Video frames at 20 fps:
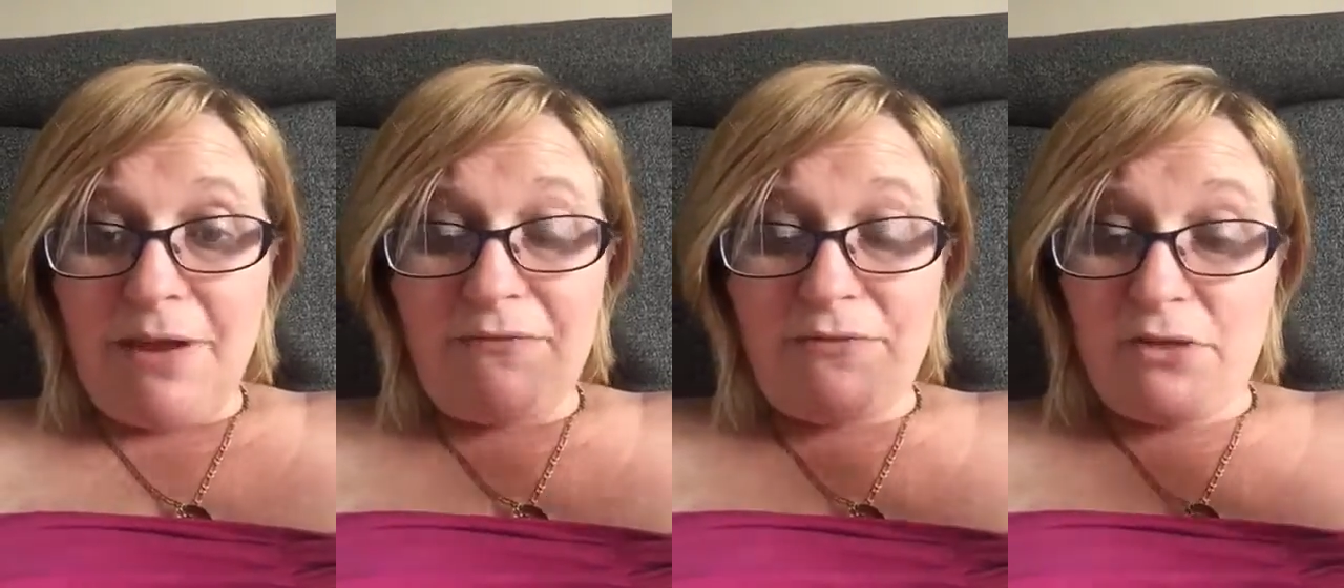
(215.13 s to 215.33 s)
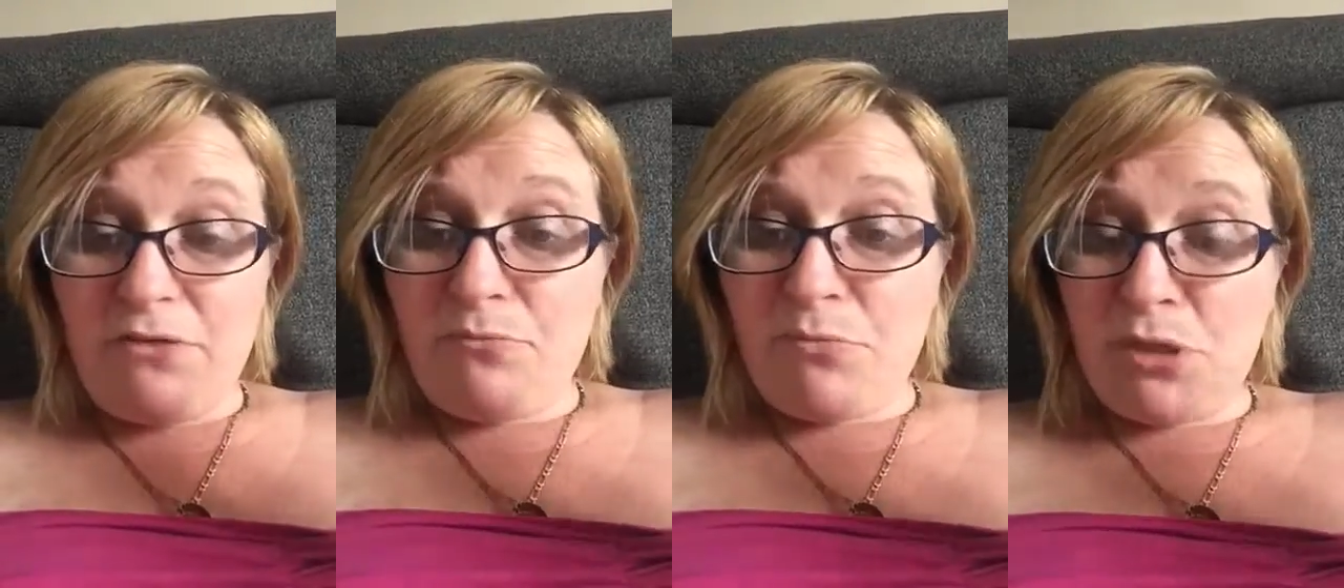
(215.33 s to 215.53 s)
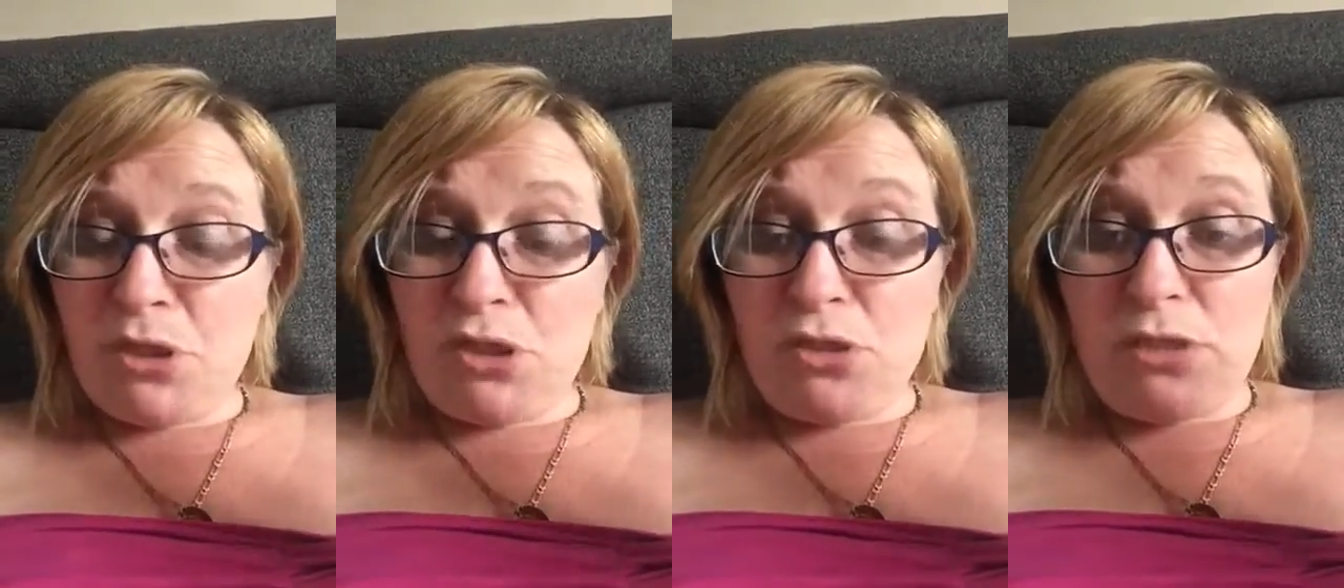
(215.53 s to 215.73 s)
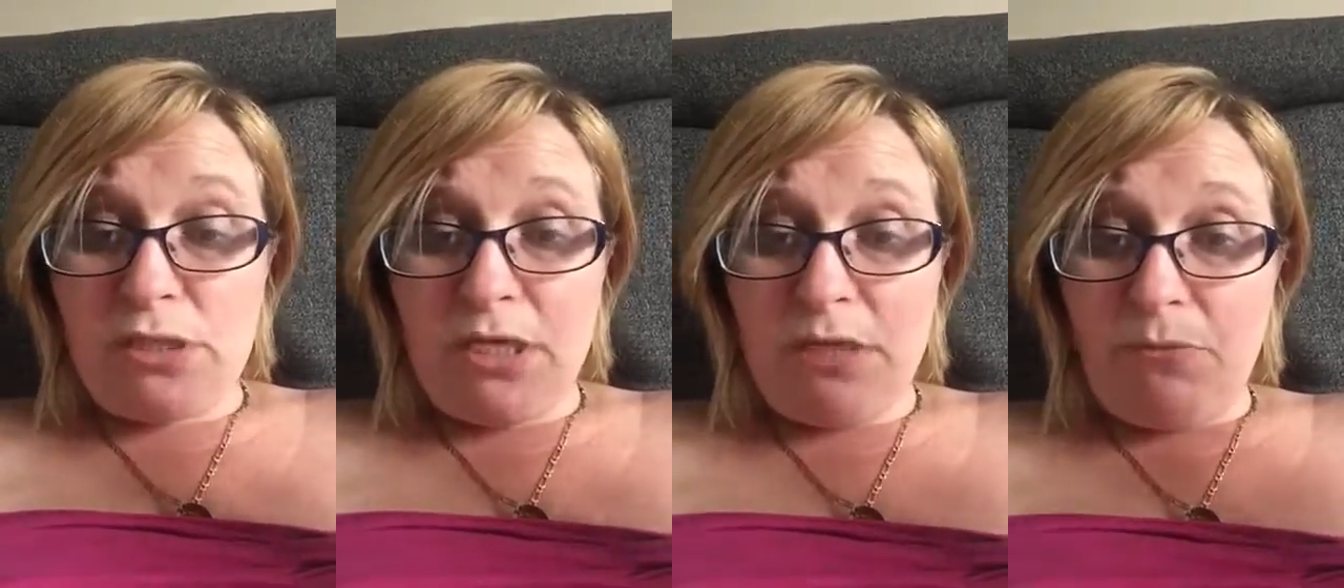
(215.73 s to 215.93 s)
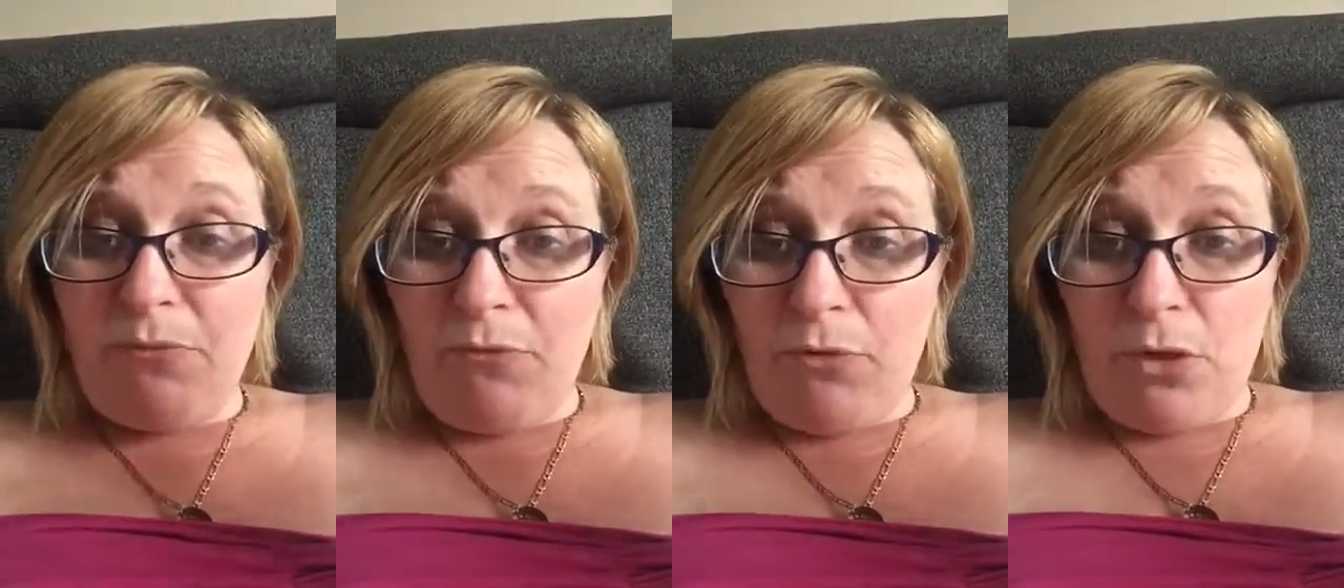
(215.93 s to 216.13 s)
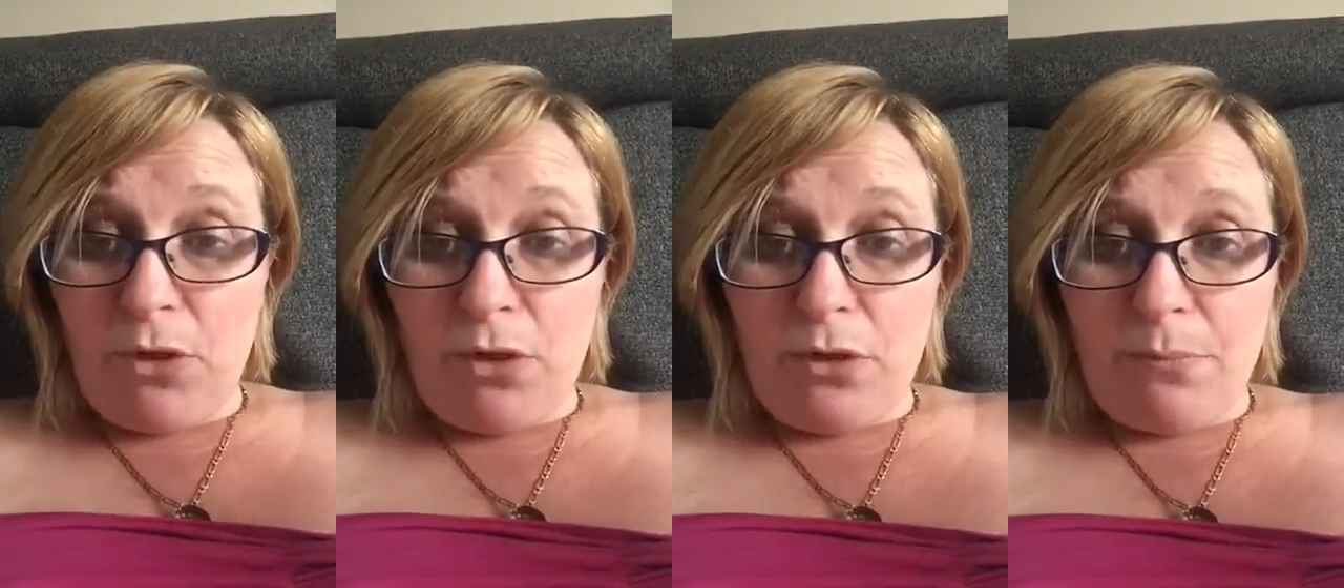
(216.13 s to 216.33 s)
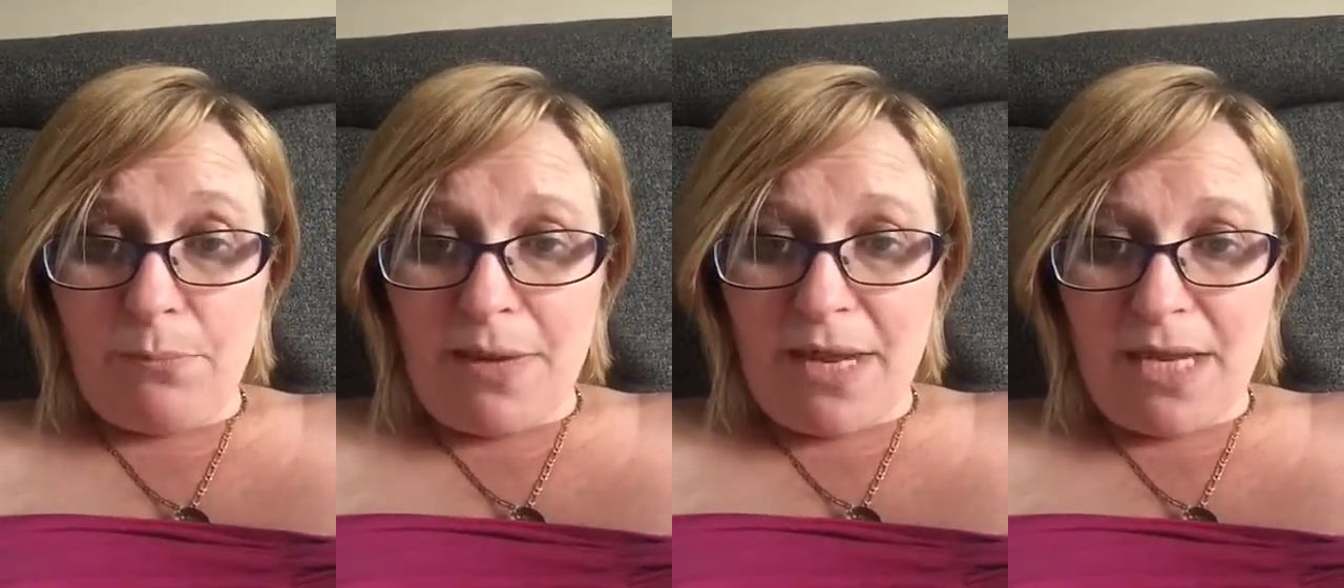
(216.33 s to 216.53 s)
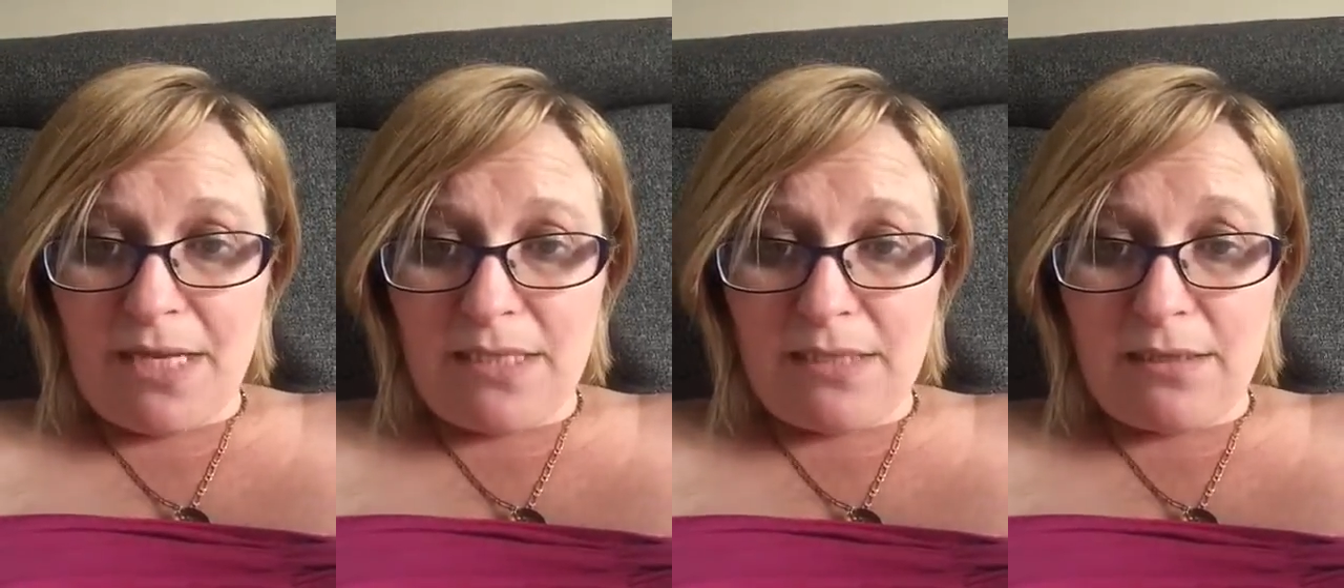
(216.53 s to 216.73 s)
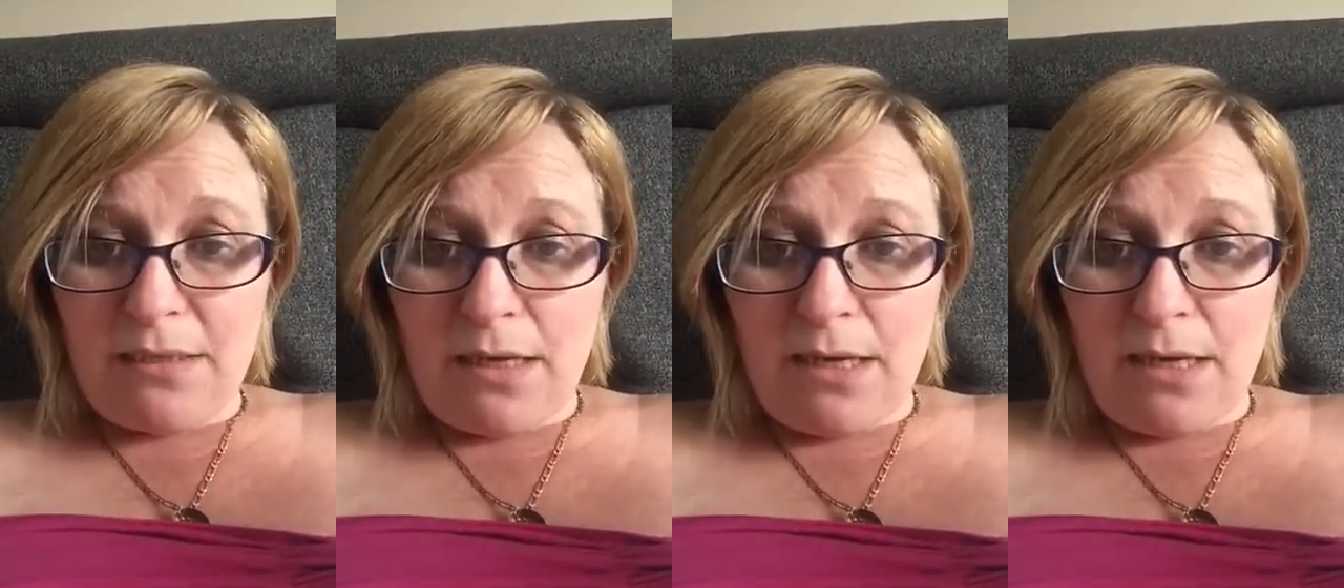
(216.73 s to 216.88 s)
after you've brushed your teeth, before you go to bed at